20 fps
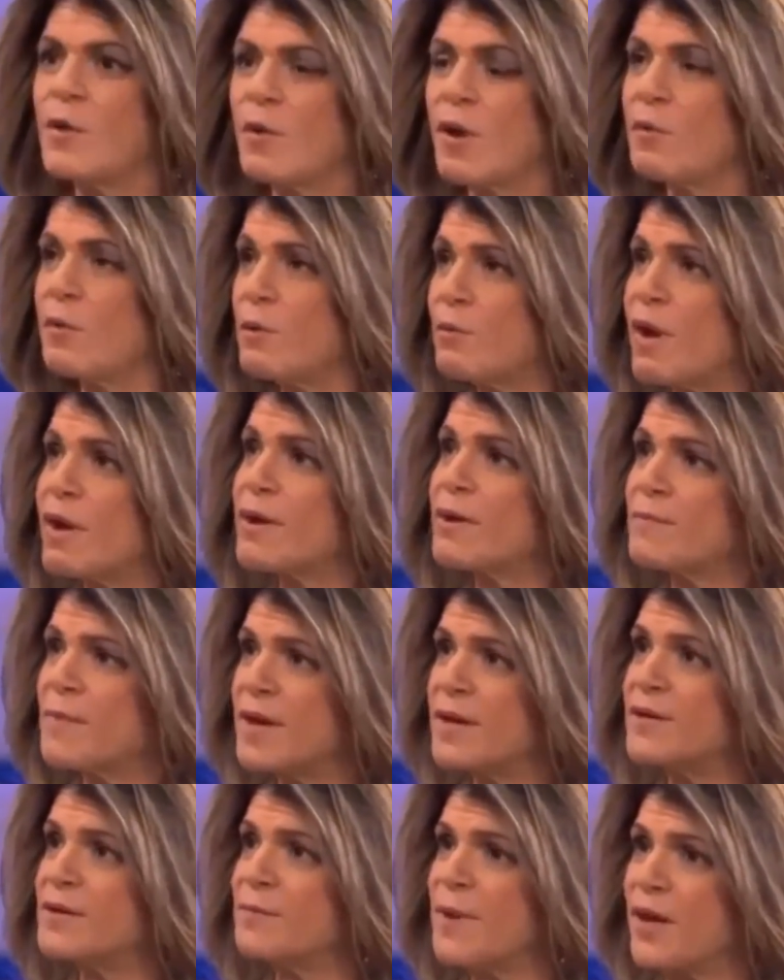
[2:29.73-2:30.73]
Well, we
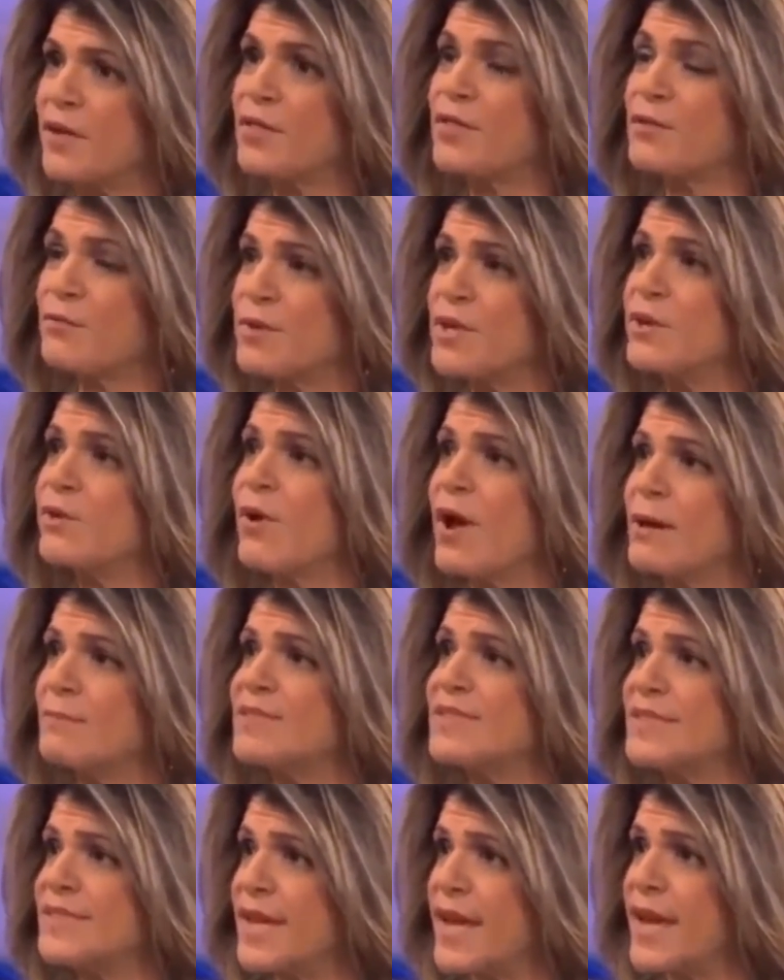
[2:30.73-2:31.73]
recommend about 3 grams
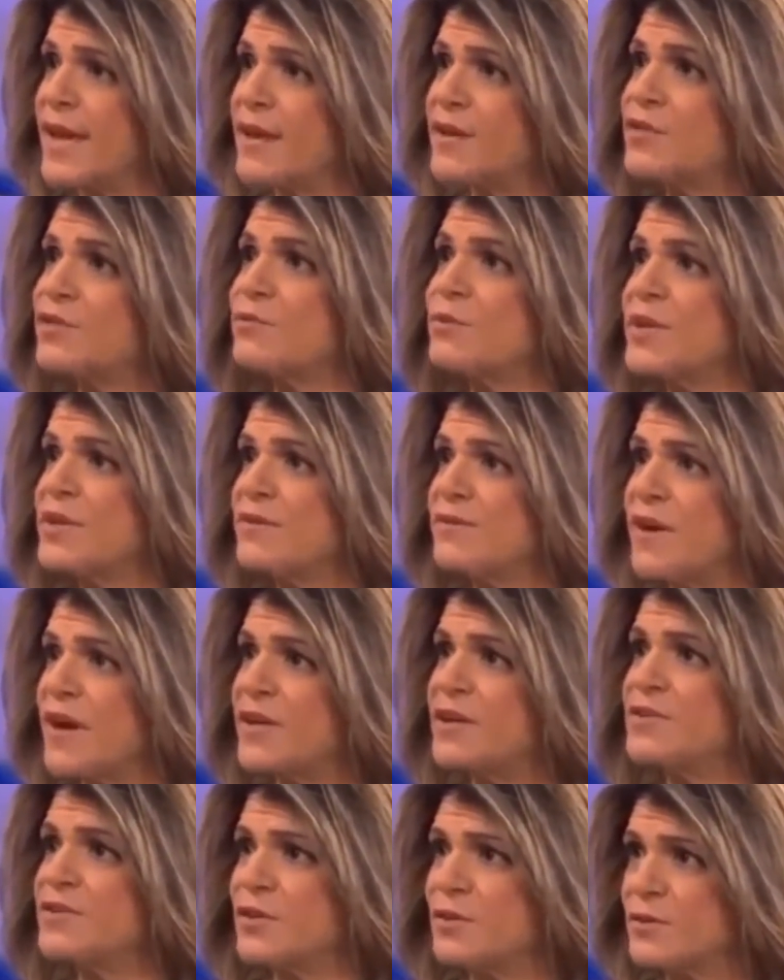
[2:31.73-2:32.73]
a day in 3
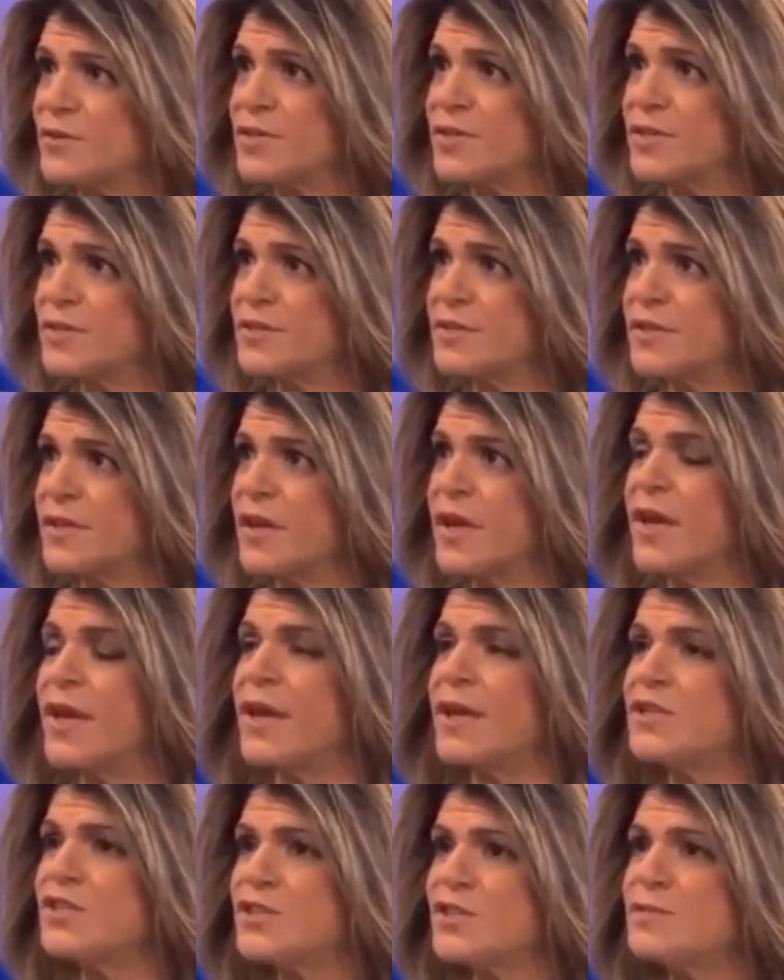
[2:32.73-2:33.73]
divided doses.
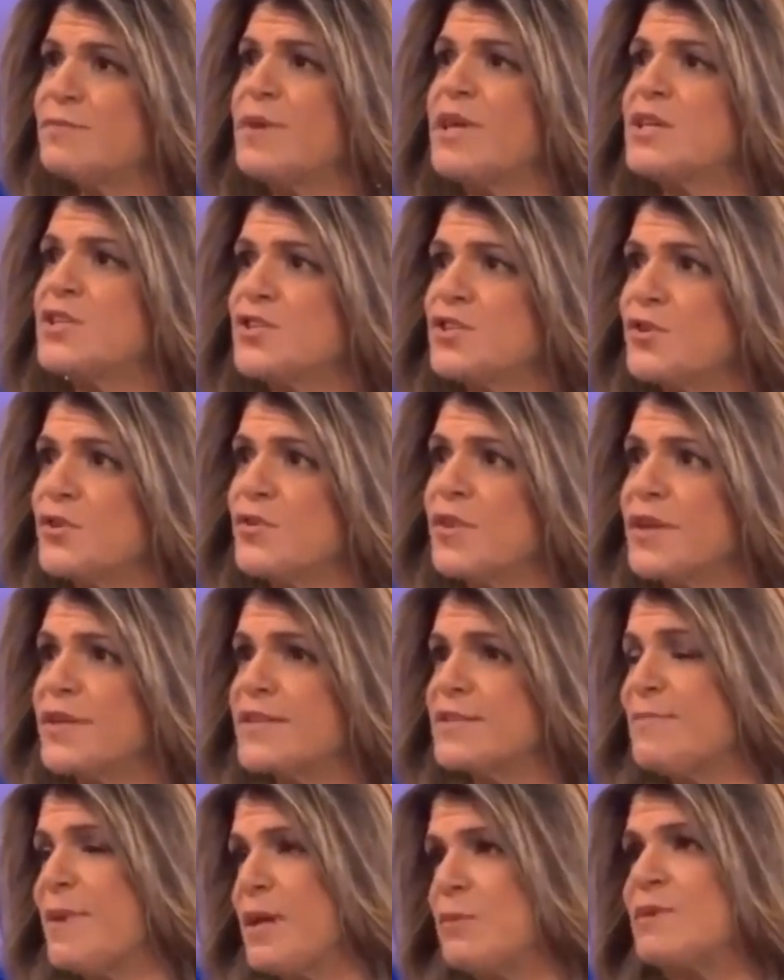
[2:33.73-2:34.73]
And just make sure that
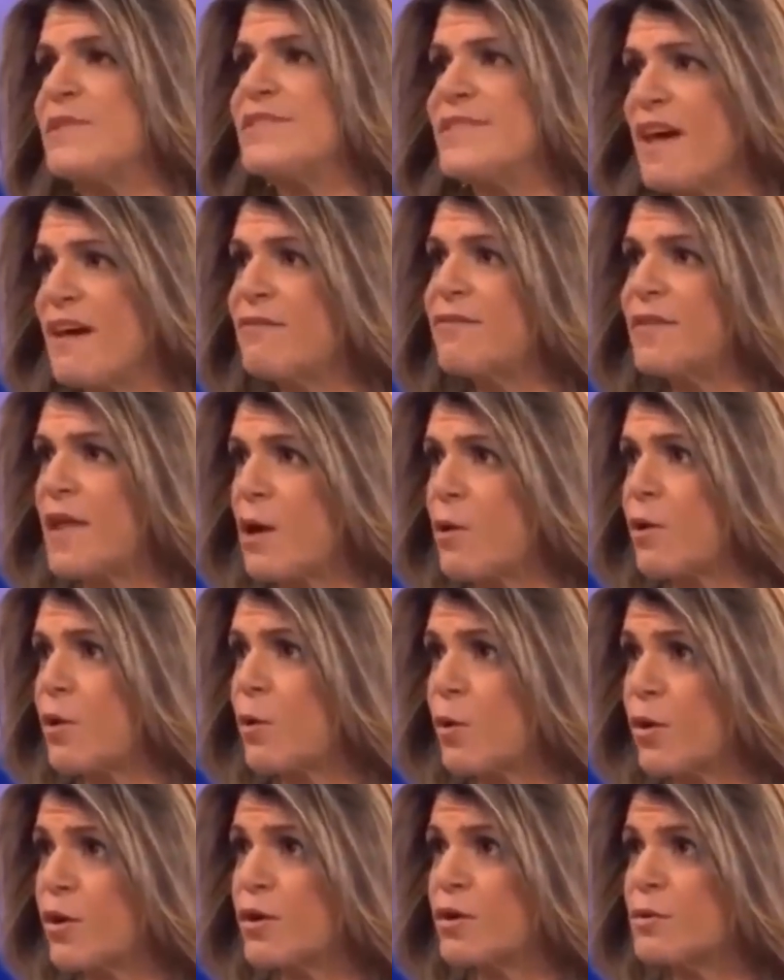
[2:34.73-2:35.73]
it's made with safflower
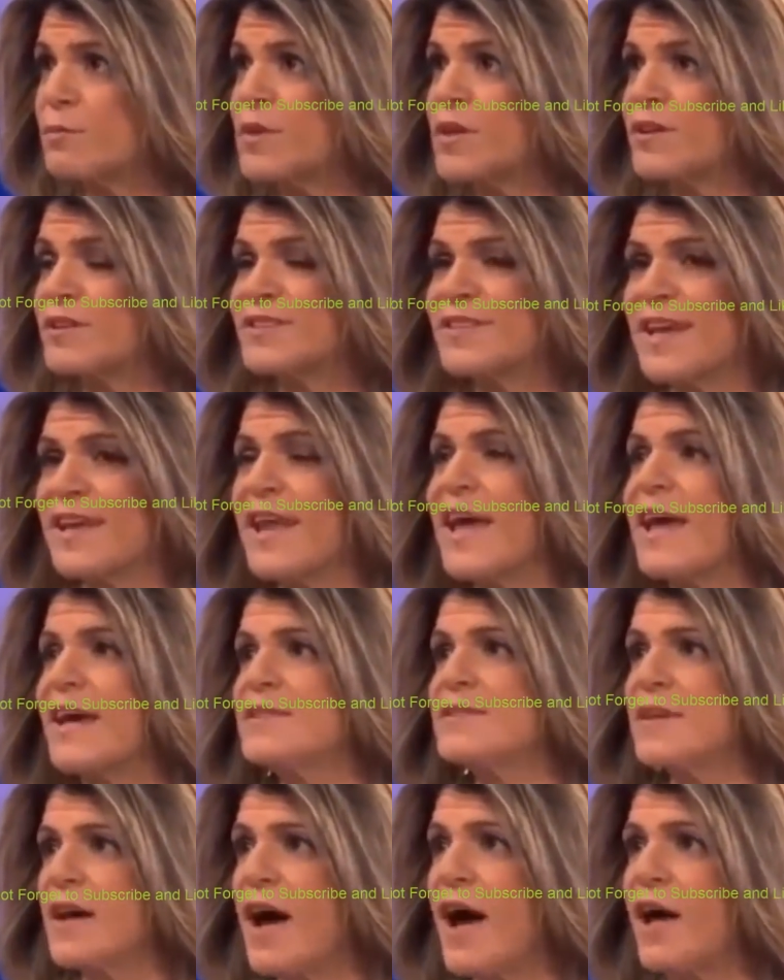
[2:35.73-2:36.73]
oil because that has a